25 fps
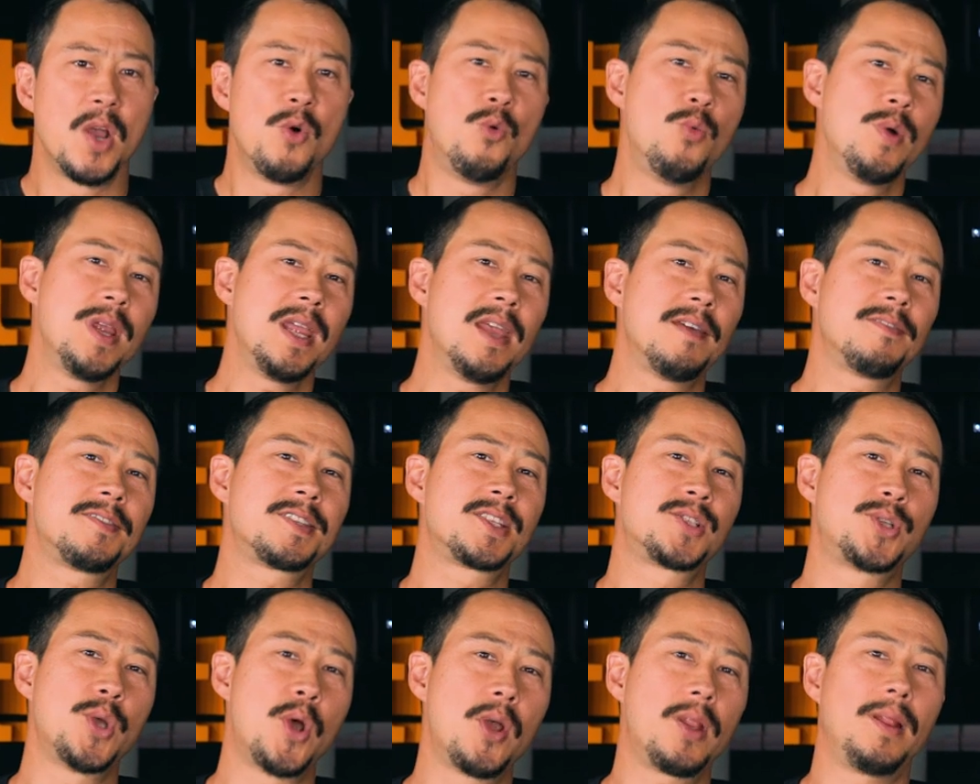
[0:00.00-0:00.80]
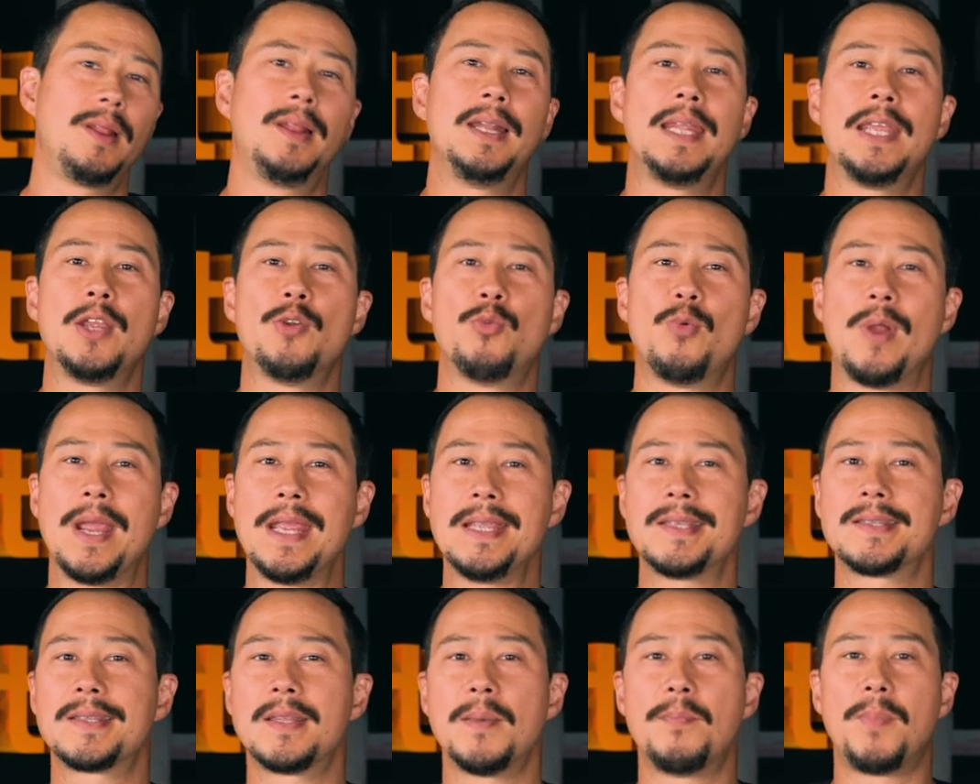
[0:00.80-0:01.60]
we have certainly
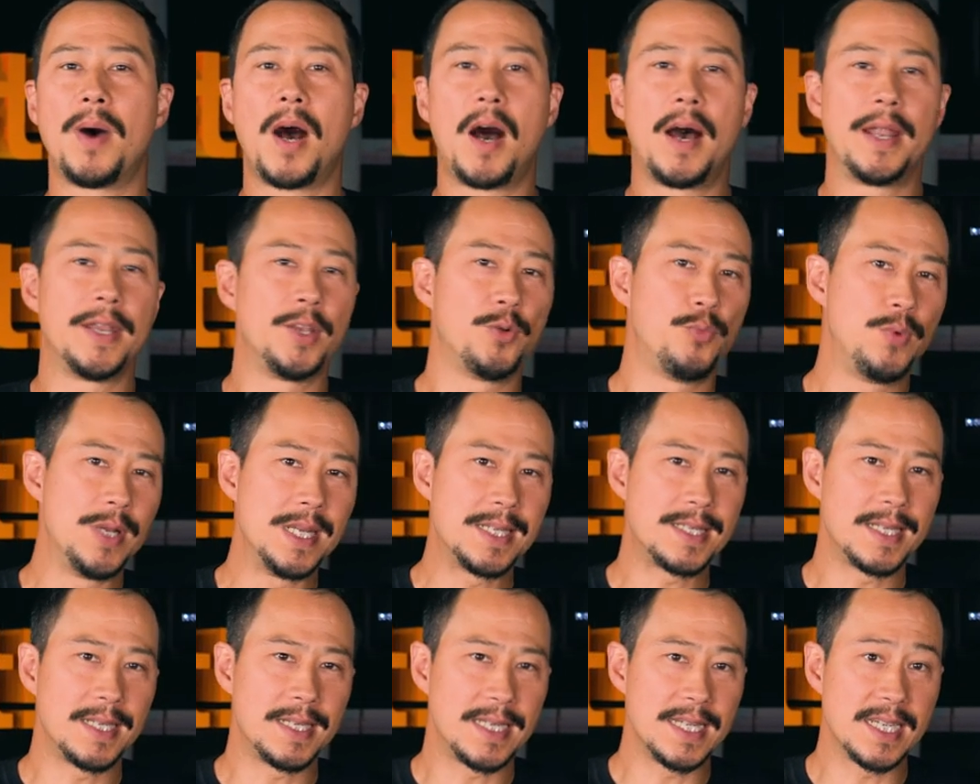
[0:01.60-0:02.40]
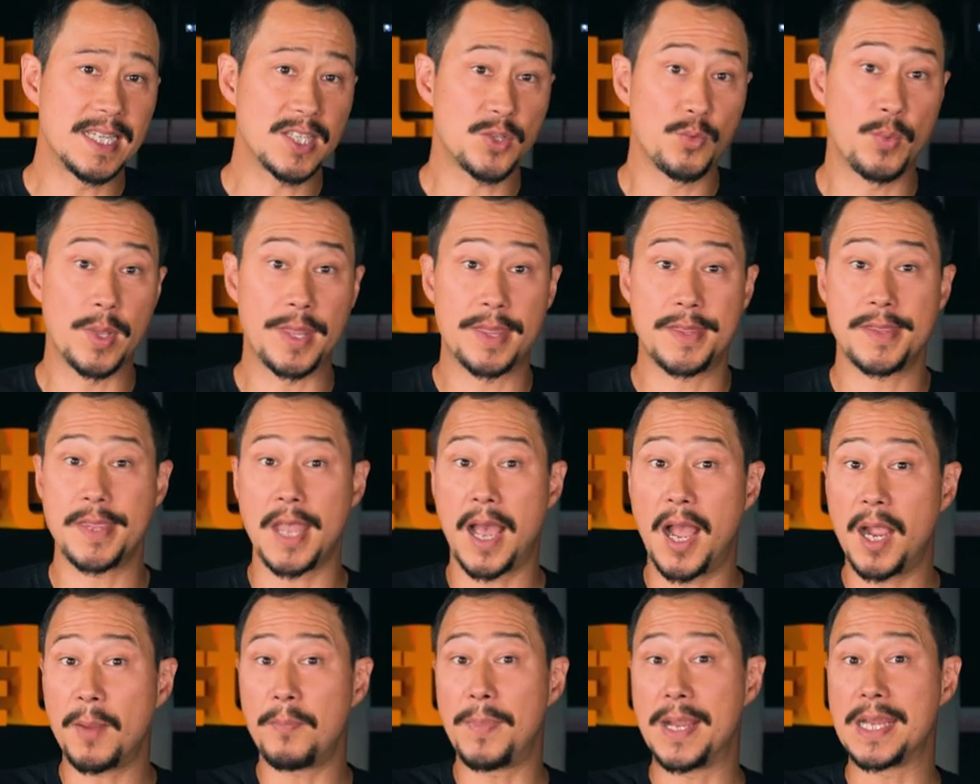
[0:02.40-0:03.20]
raised the bar in recent years with
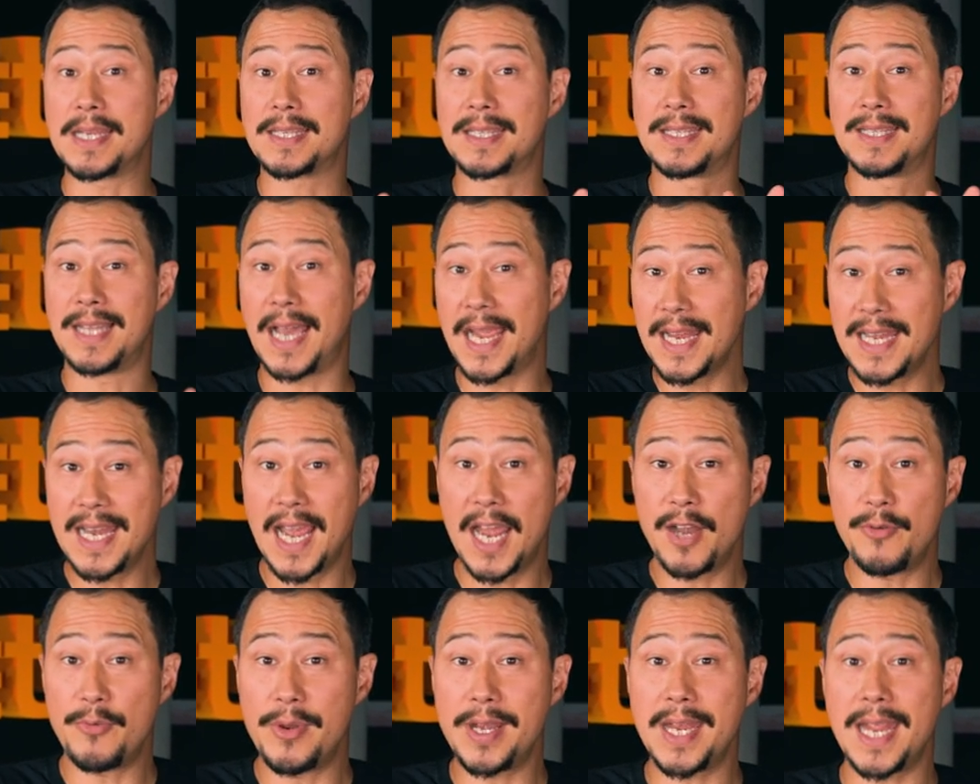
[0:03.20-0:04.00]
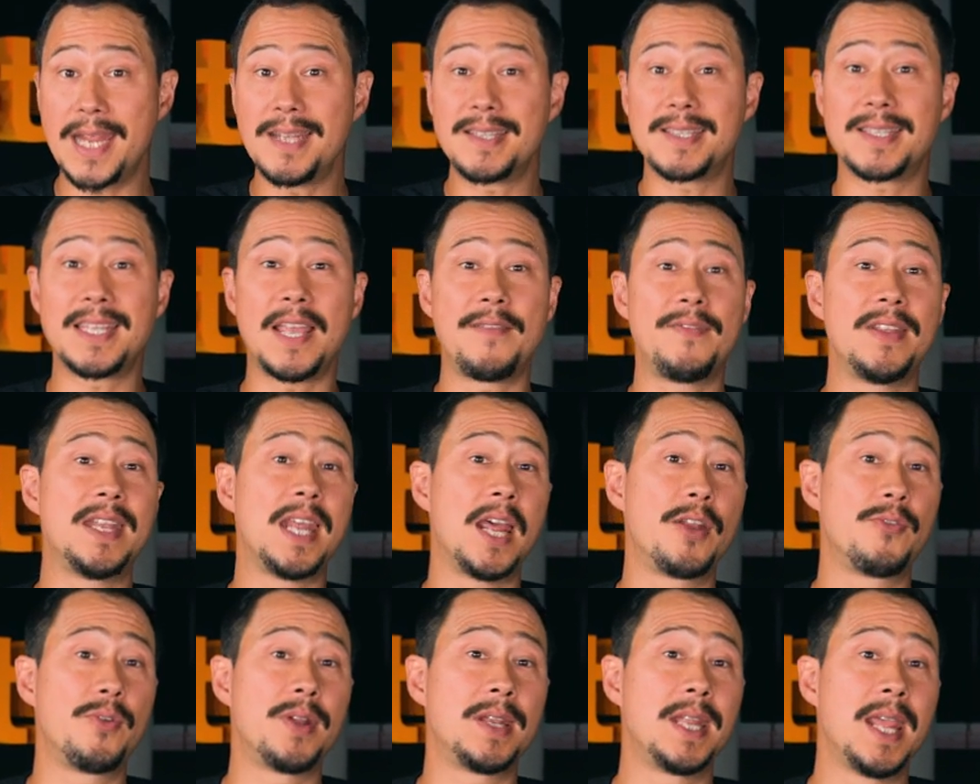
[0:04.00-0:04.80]
DarkBase 900 and
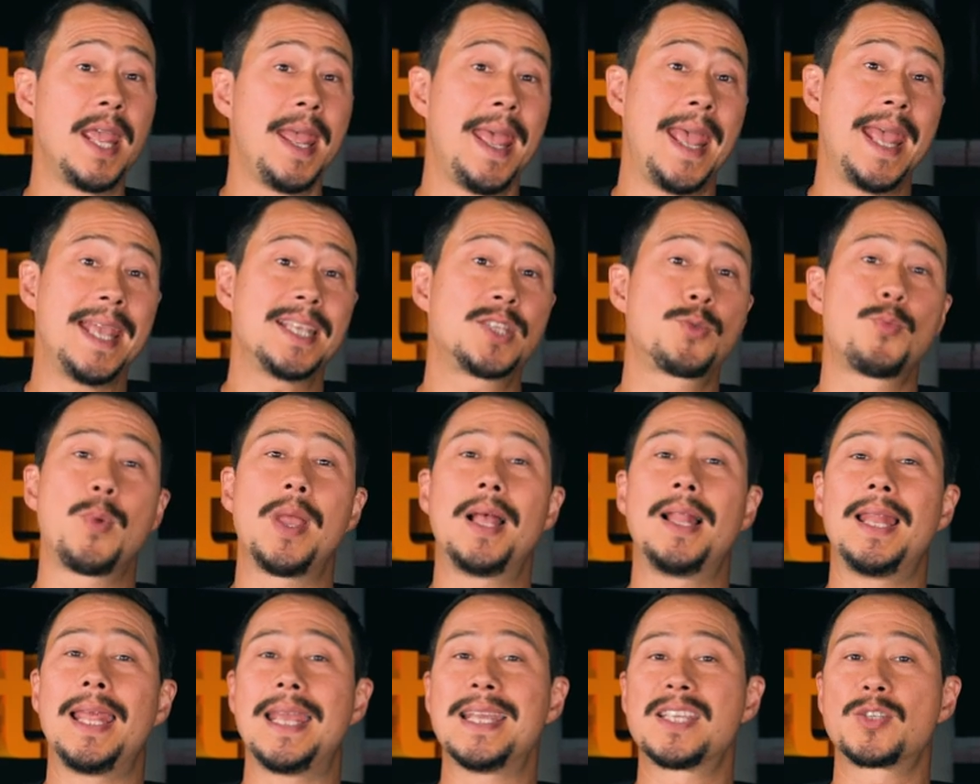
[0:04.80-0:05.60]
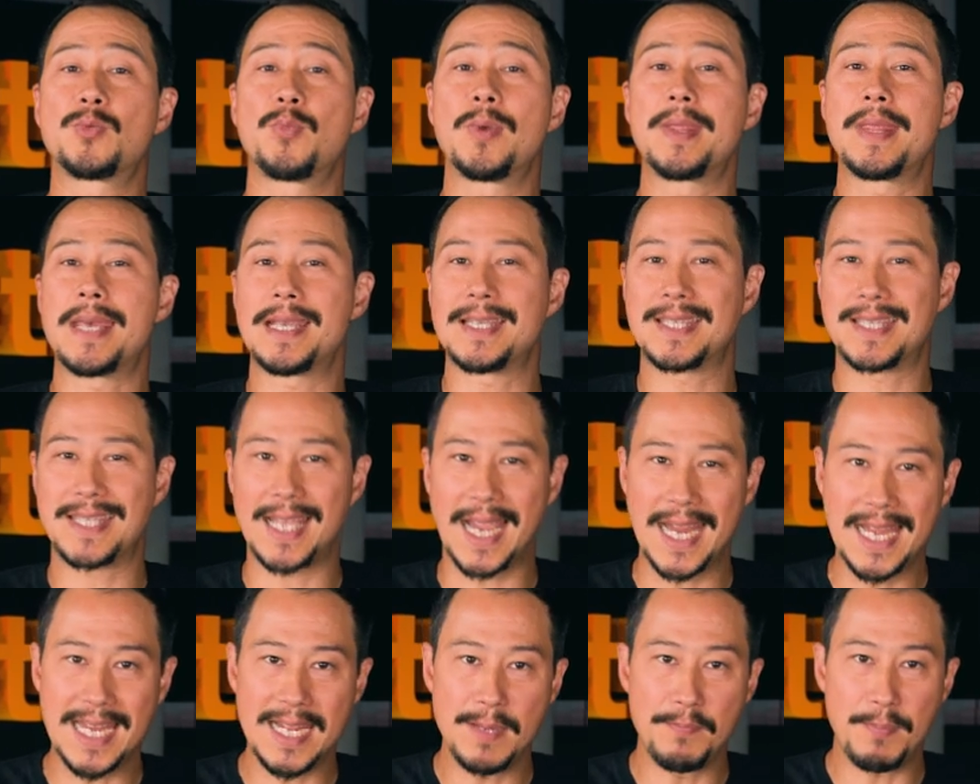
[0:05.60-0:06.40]
700, as well as with
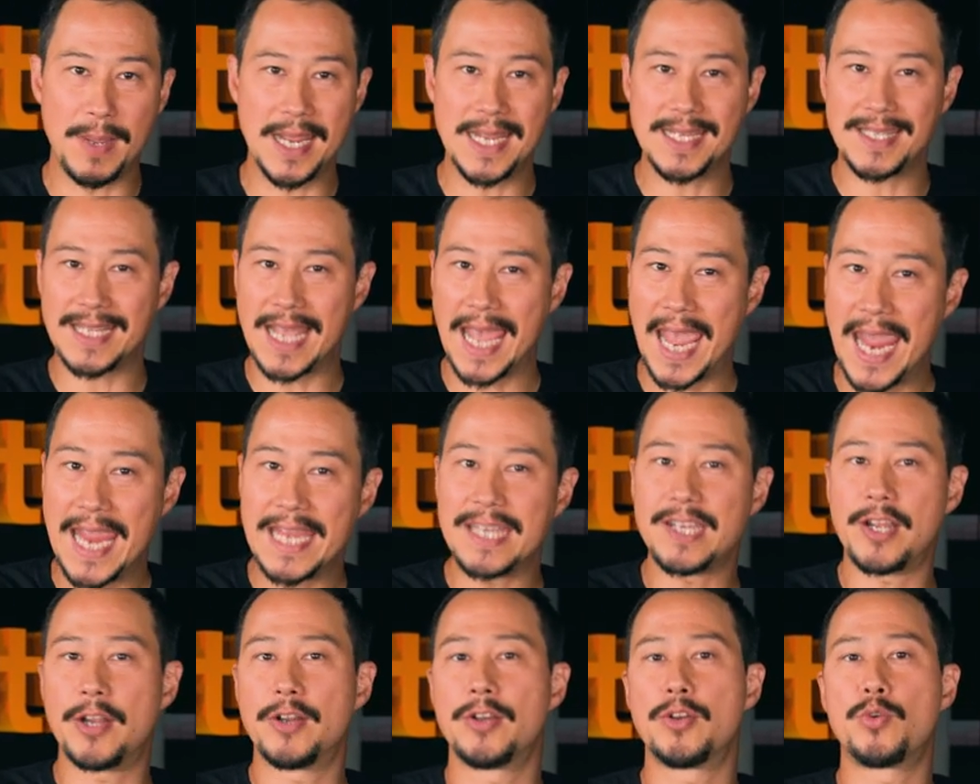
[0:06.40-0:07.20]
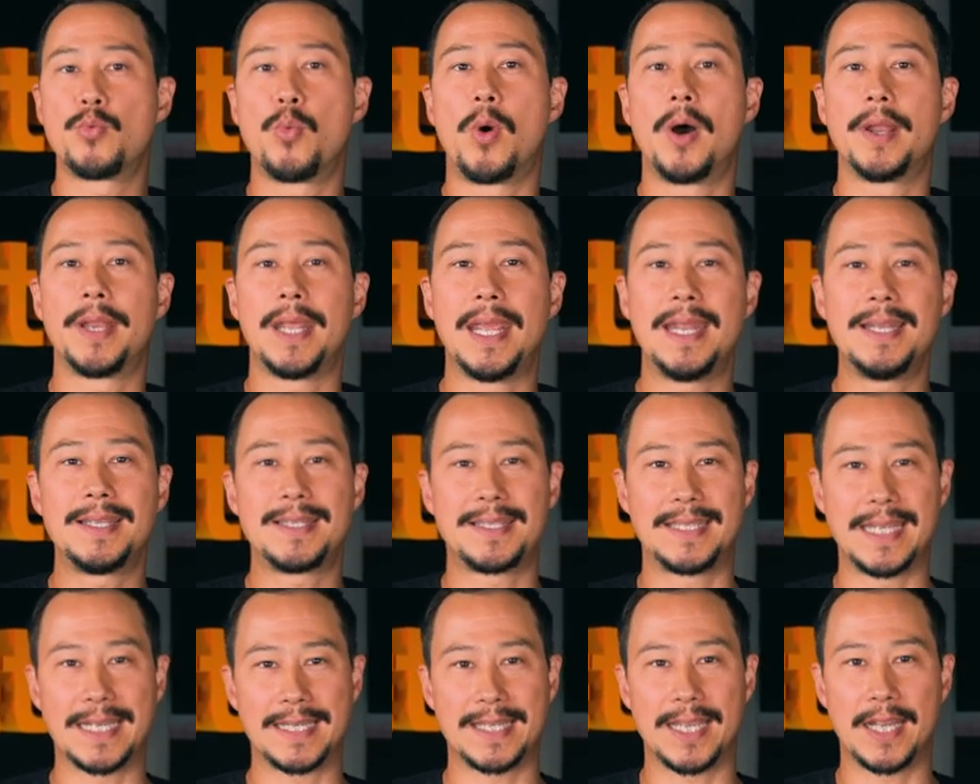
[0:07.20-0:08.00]
silent Base 801 and
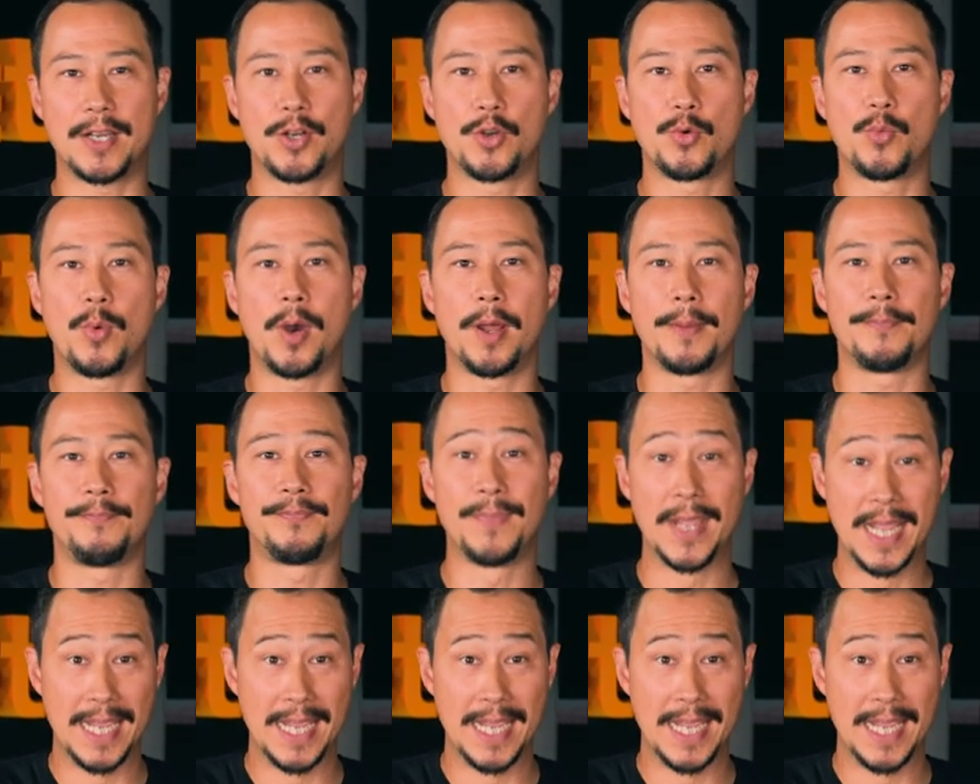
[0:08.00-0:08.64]
601.